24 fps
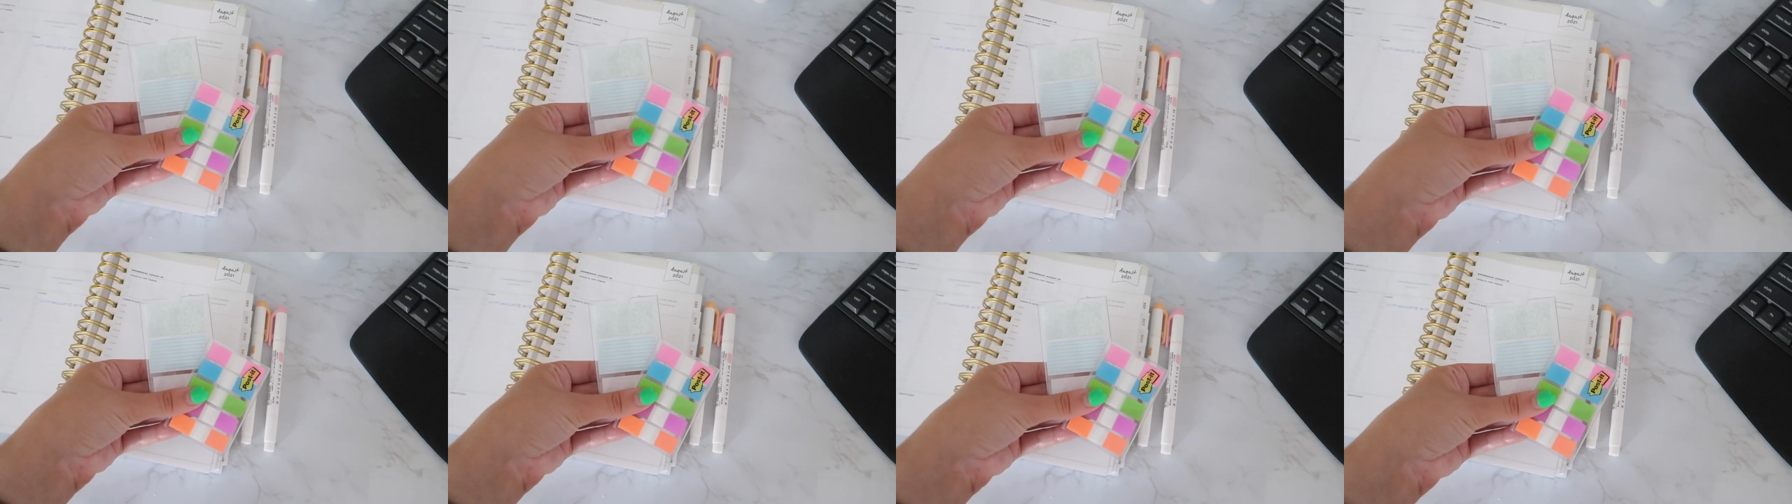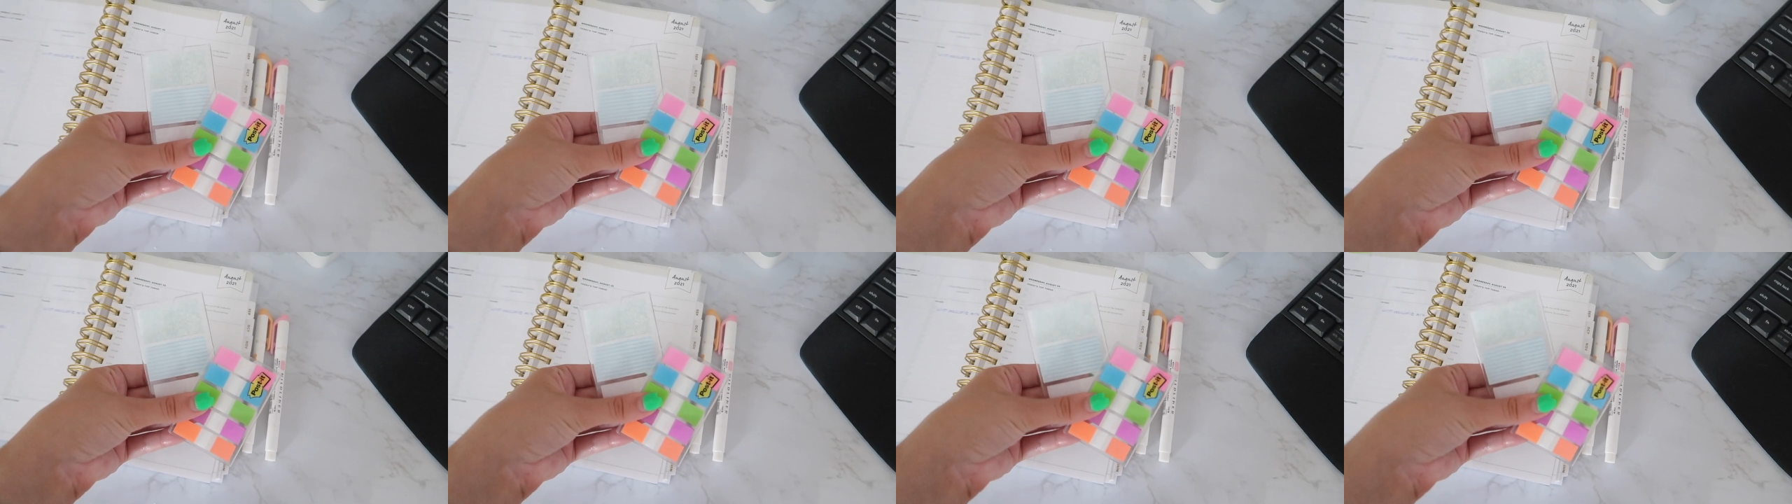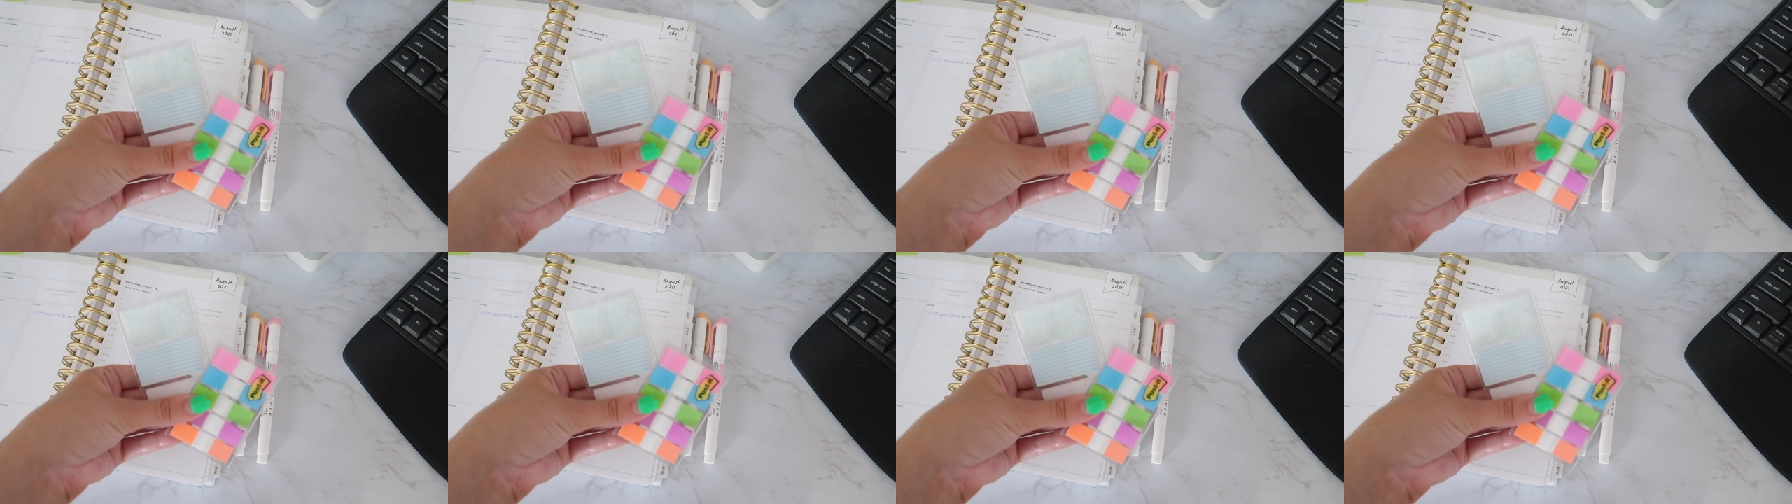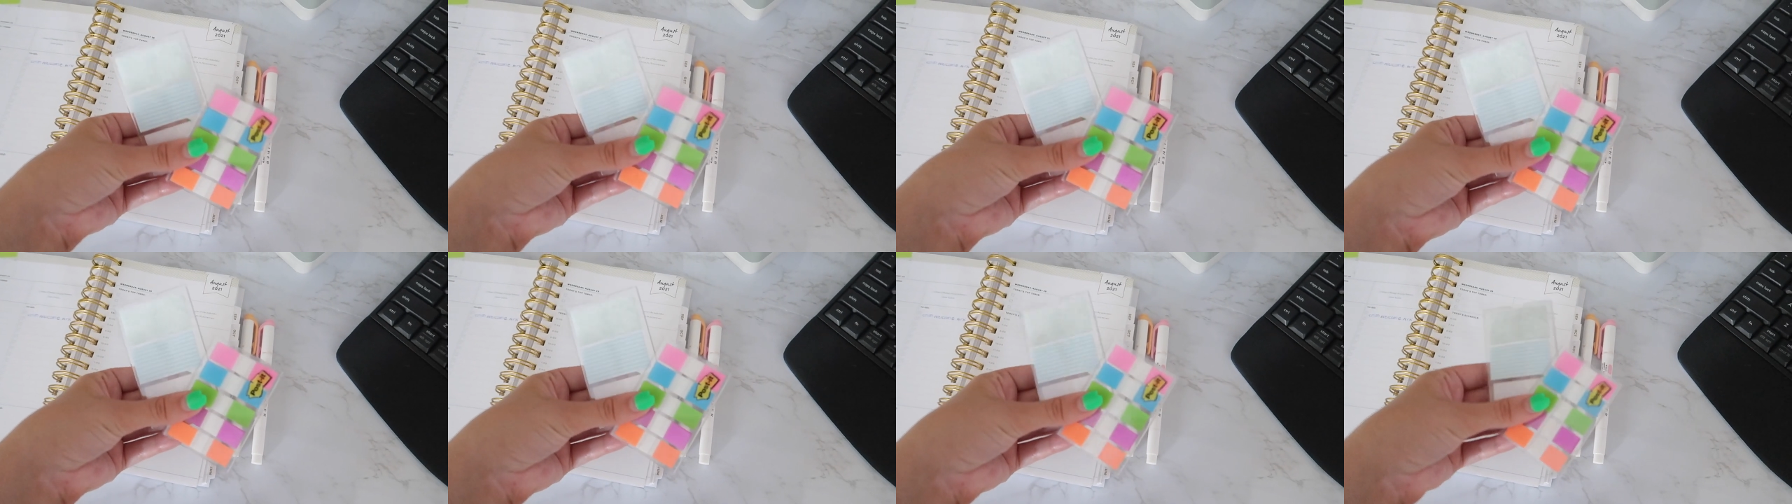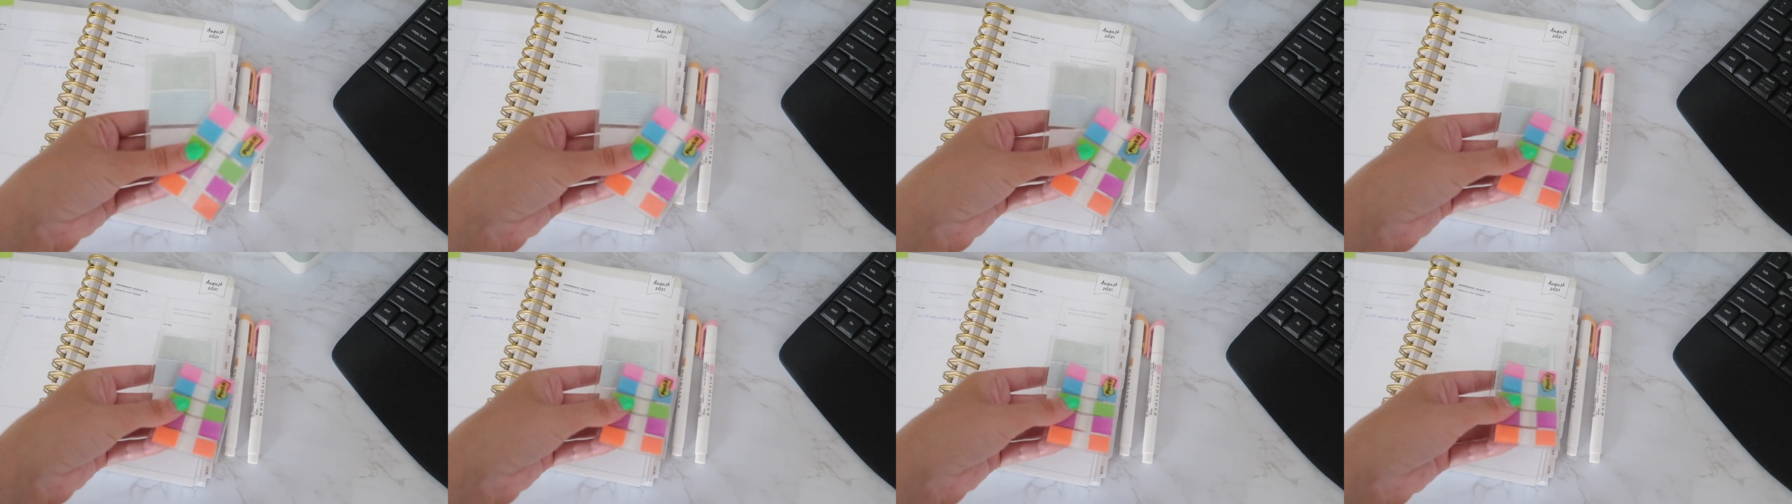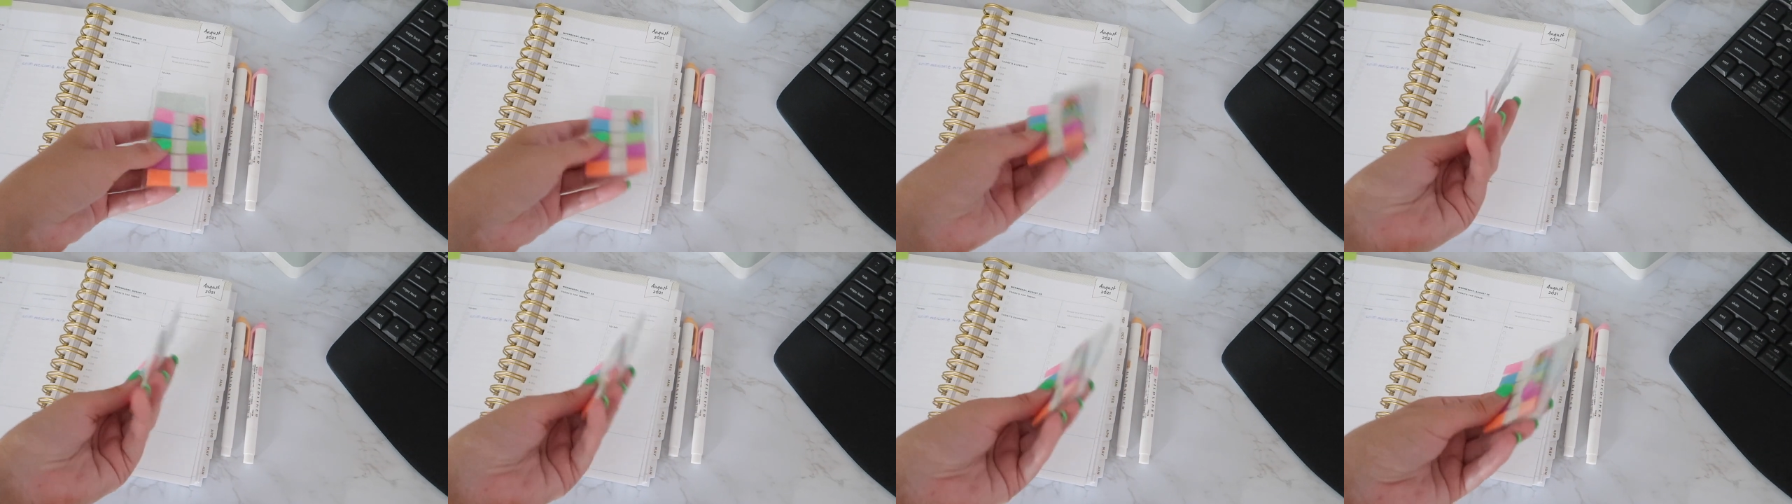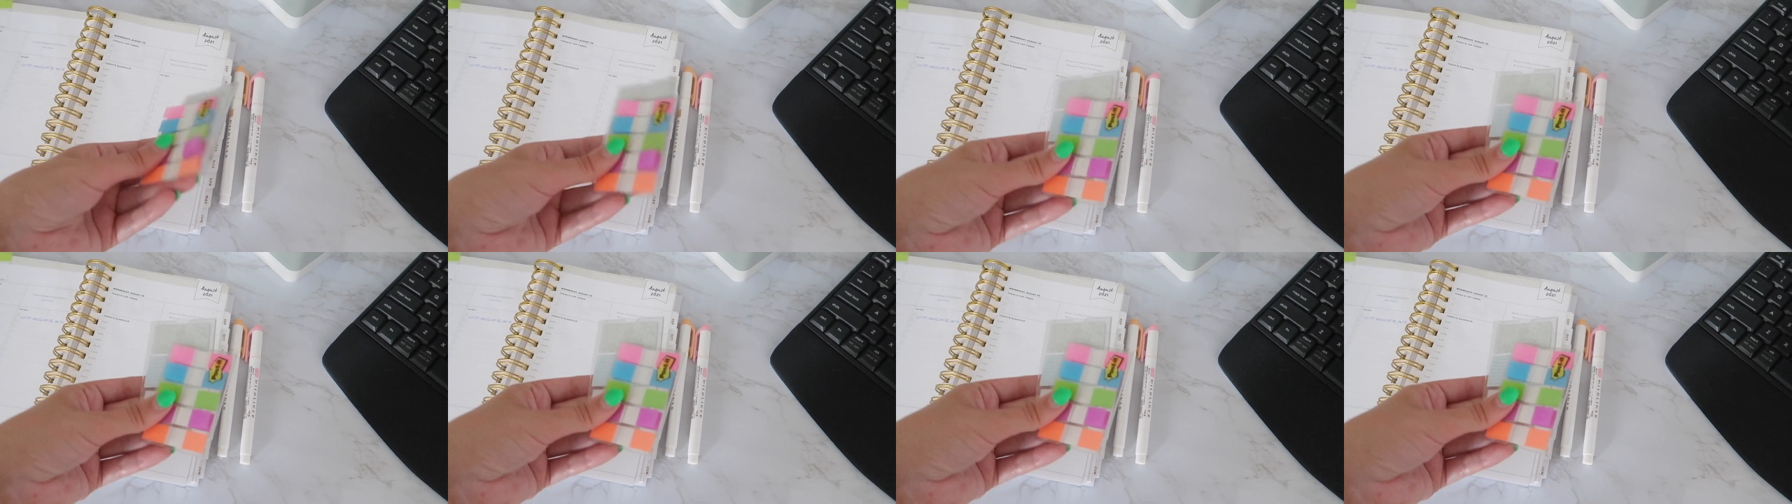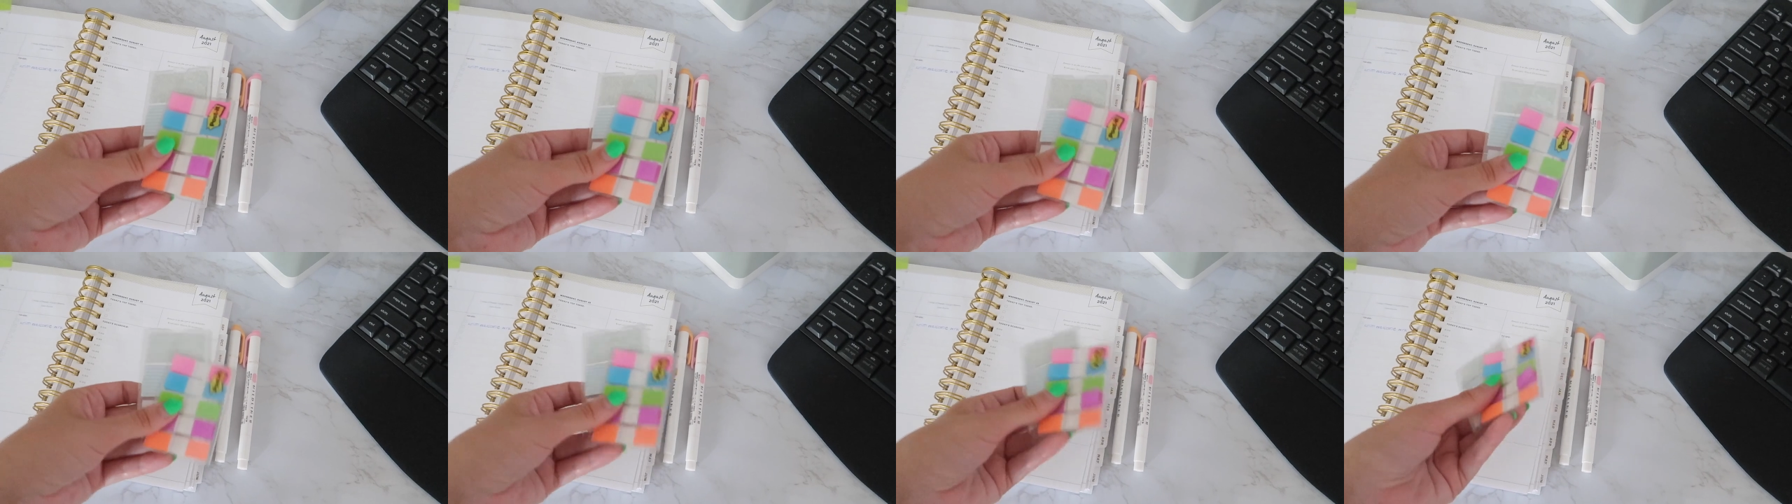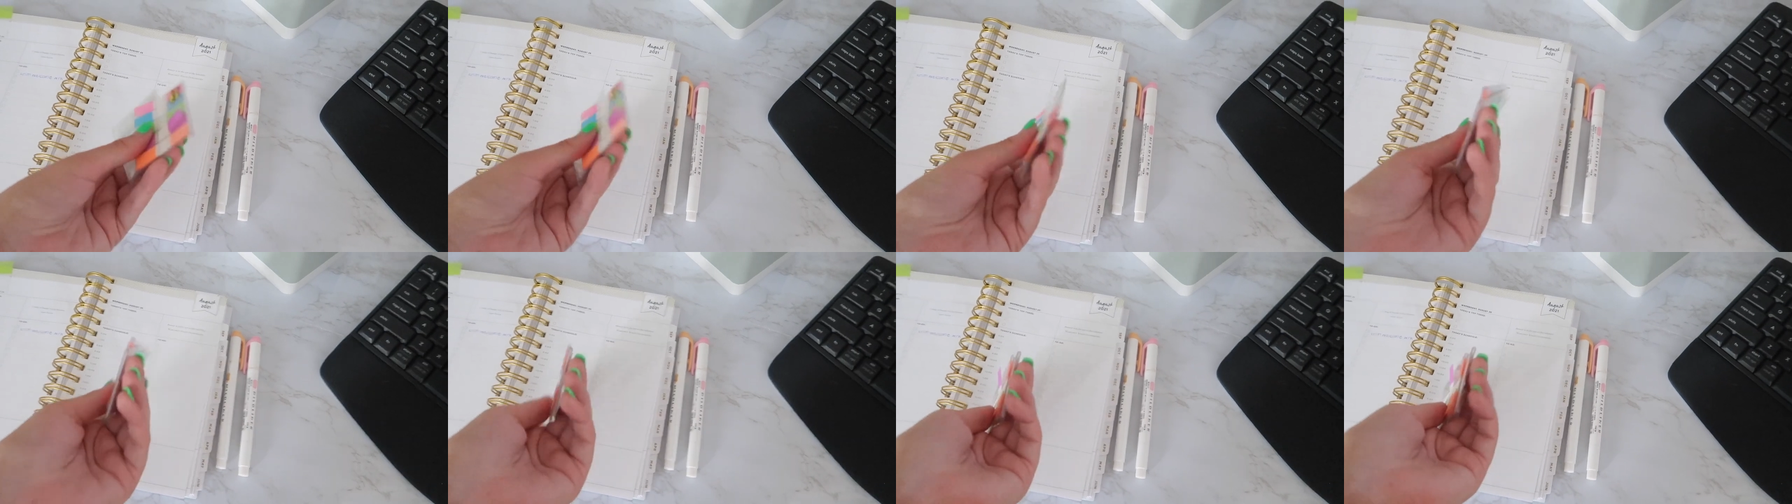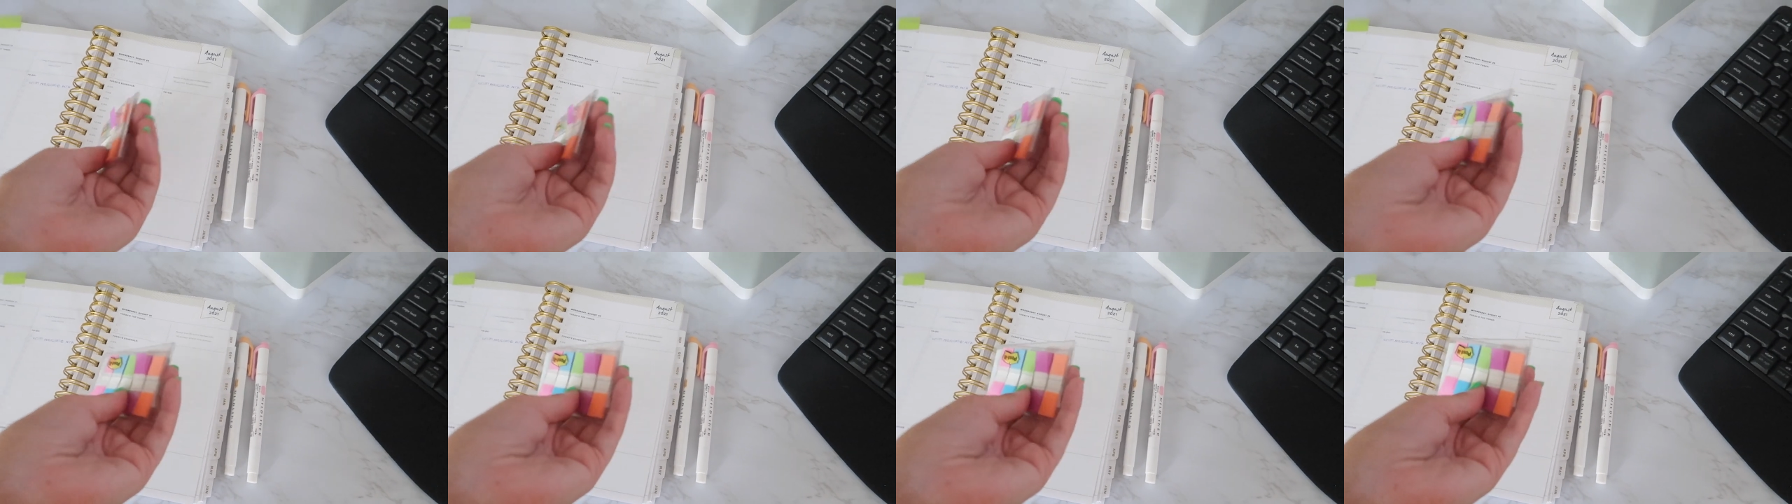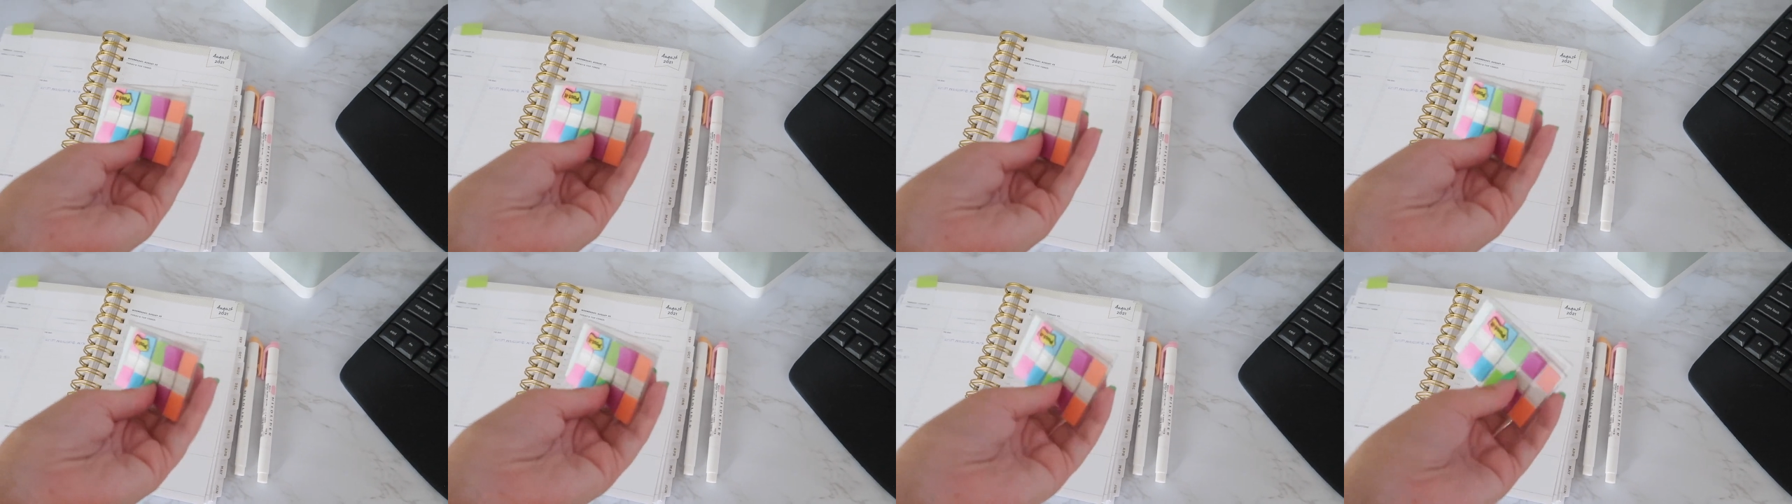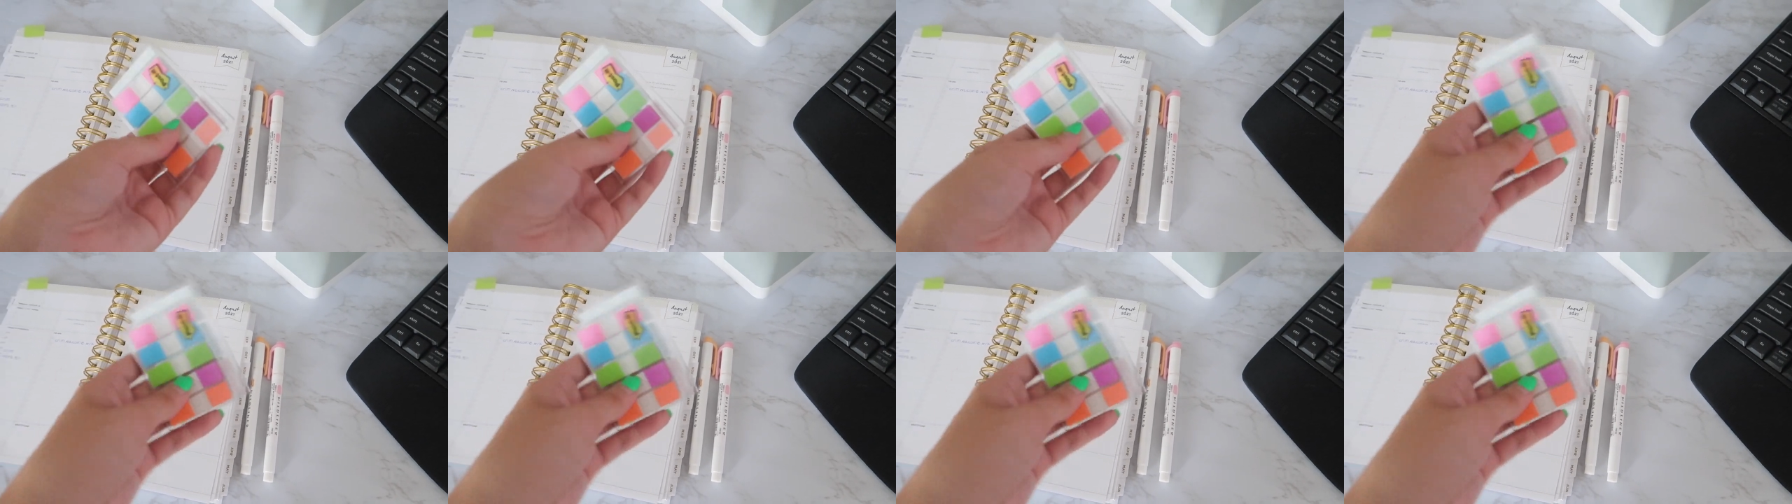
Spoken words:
No face is visible, so there are no lips to read.